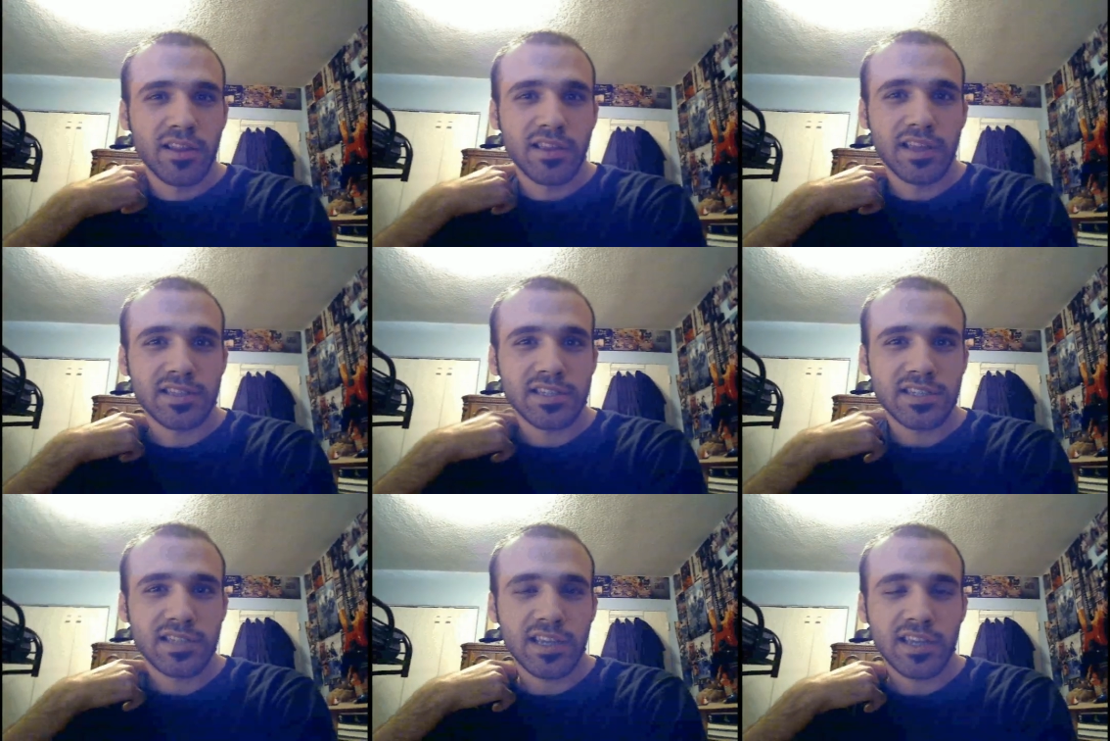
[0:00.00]
This
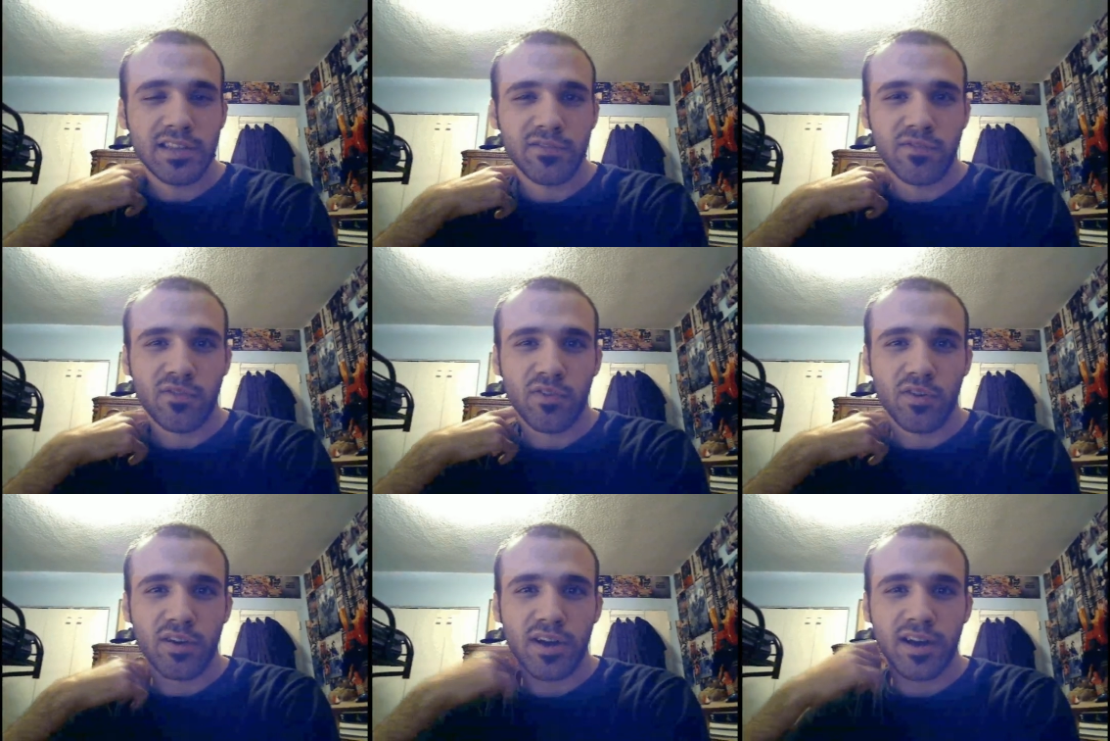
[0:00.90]
is it
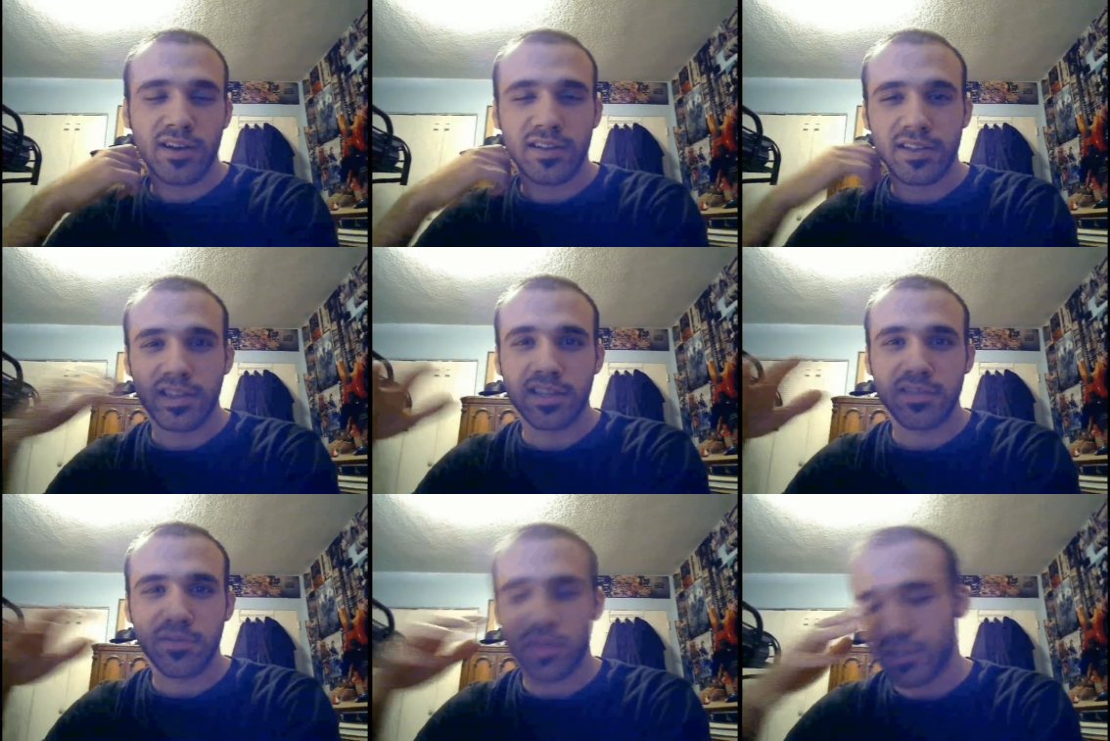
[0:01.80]
for uh, this
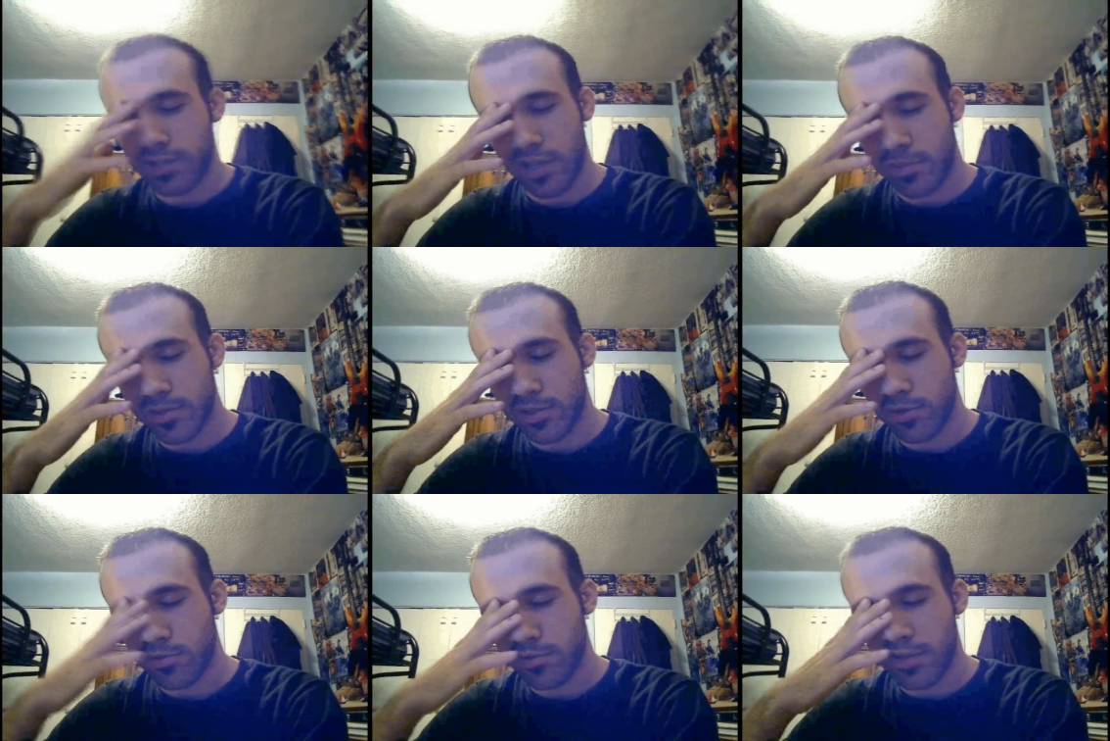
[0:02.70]
week's
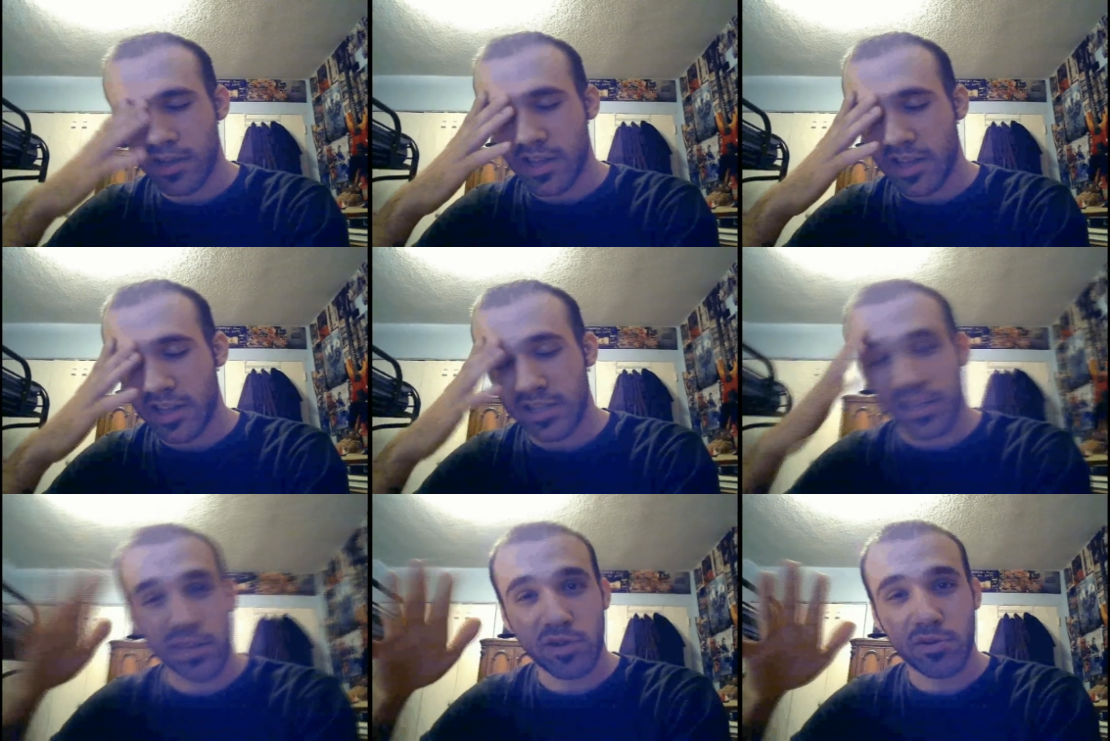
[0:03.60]
episode. I
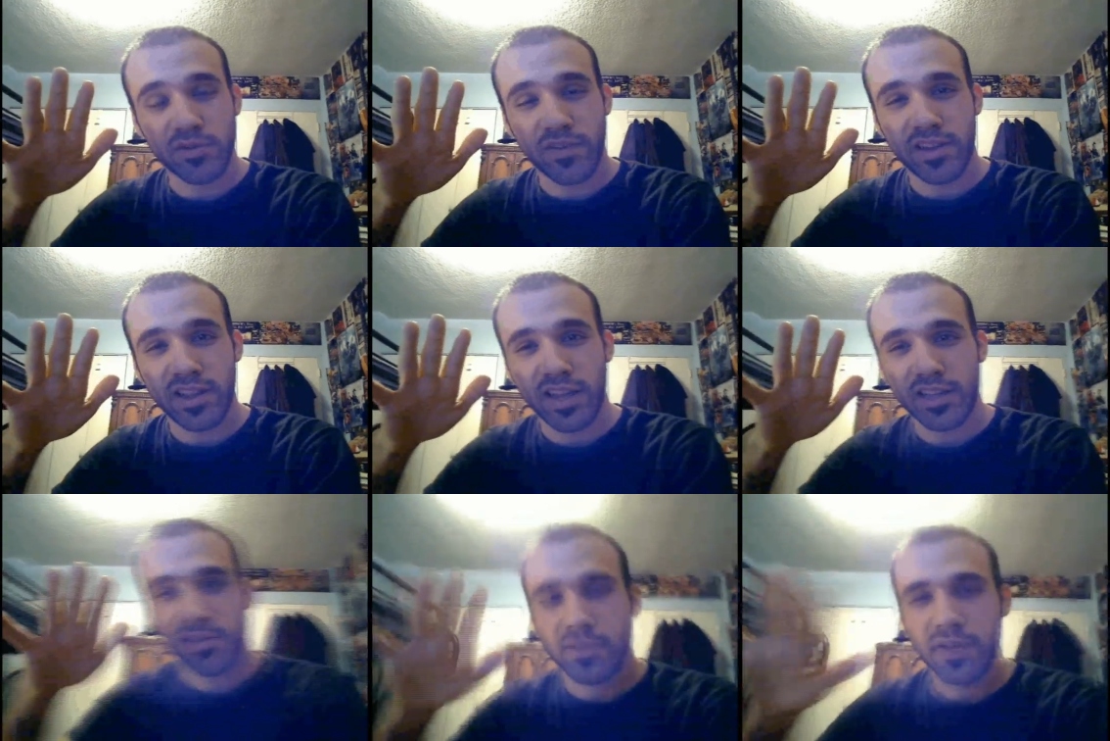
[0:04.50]
know it was very
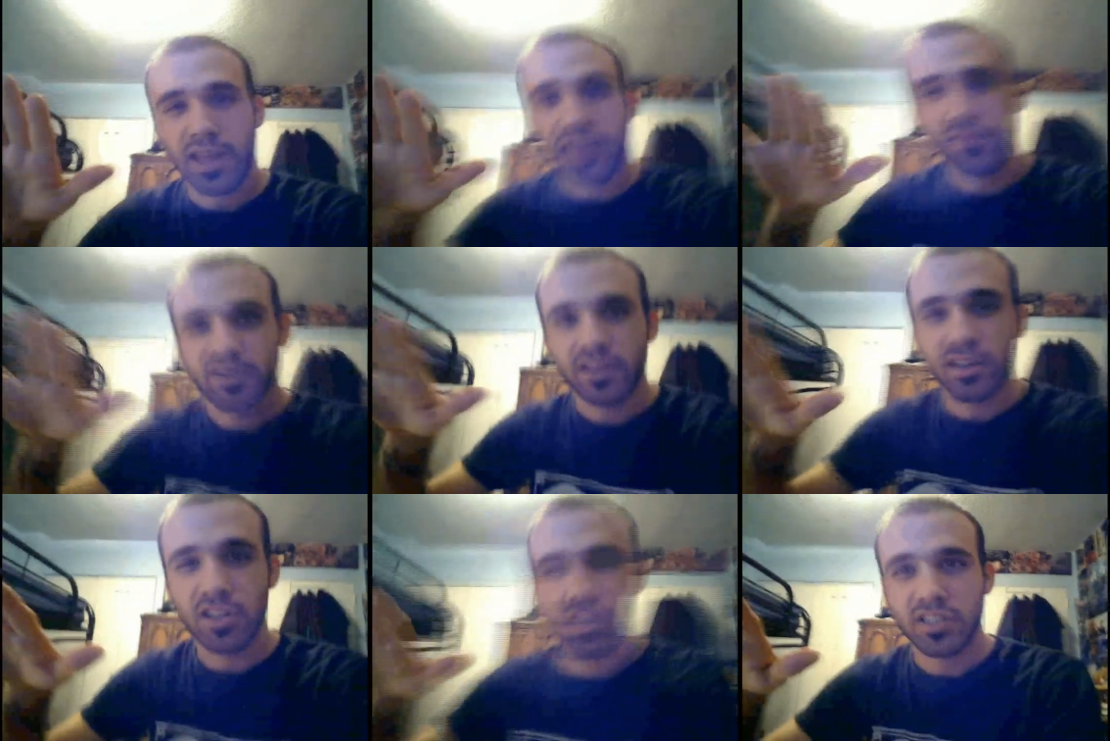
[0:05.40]
late, but I have a
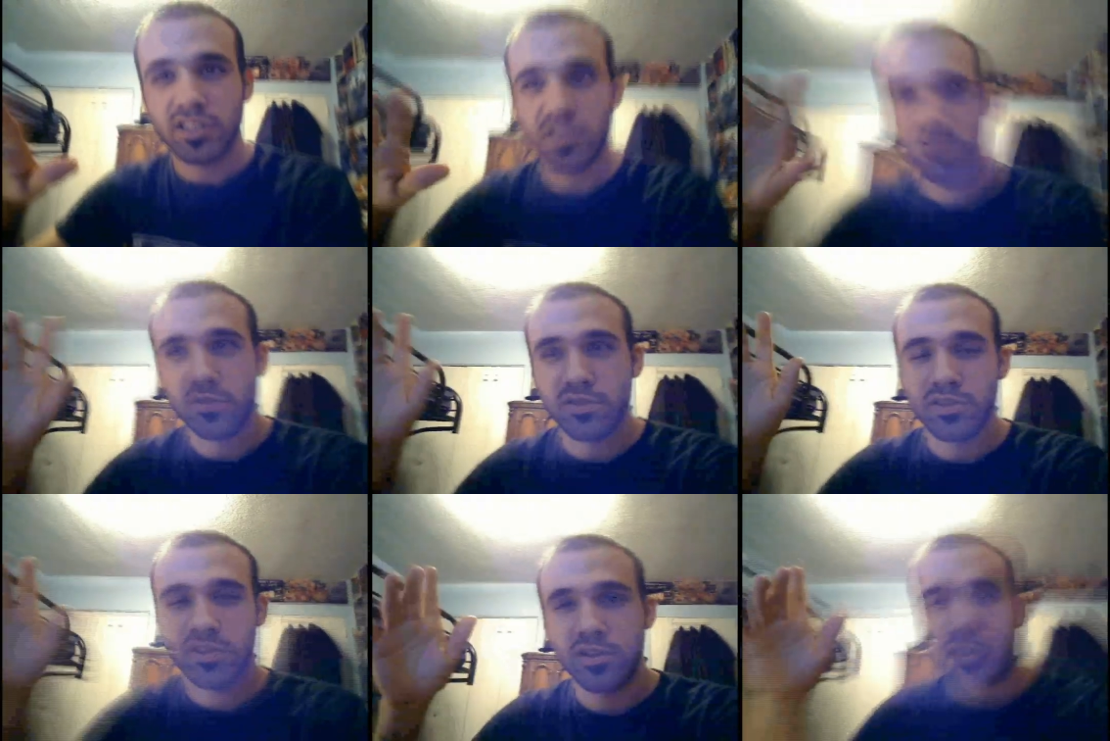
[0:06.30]
good excuse
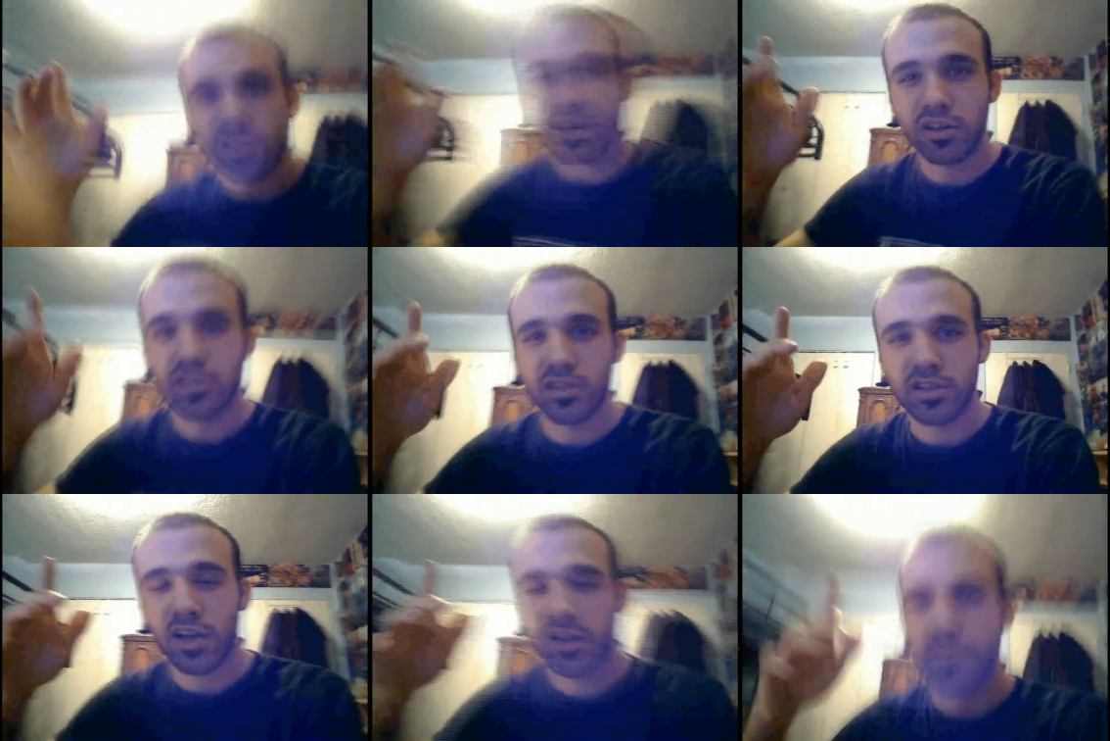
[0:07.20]
to talk to
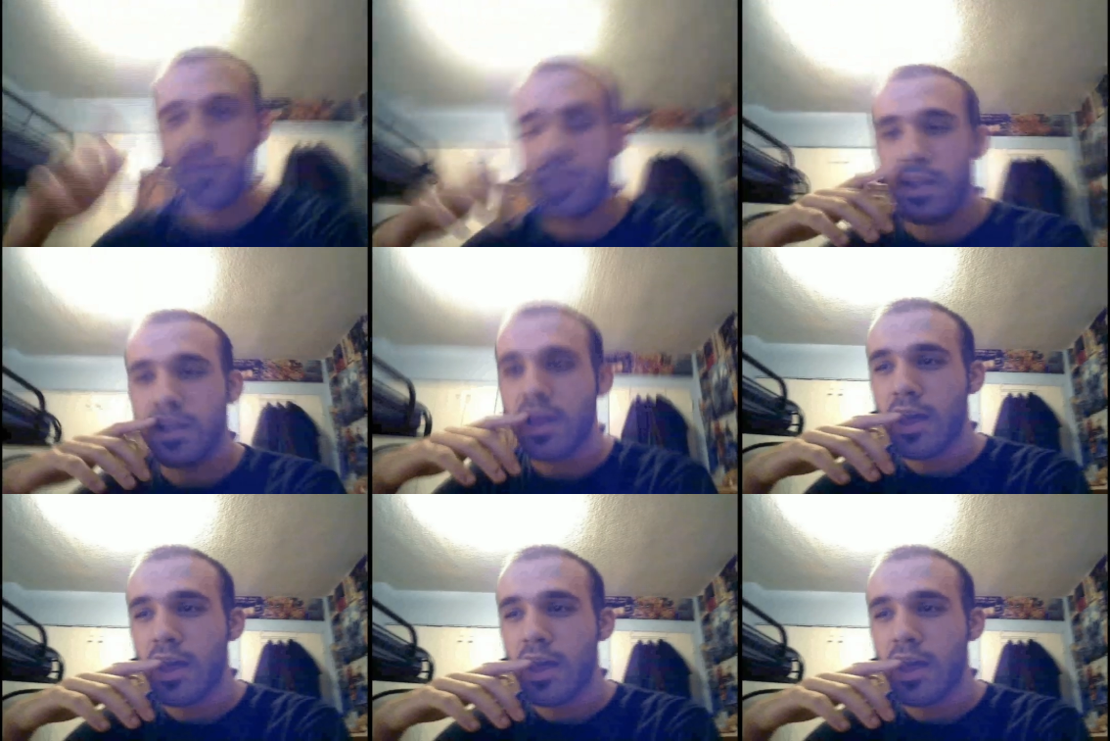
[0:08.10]
God about that.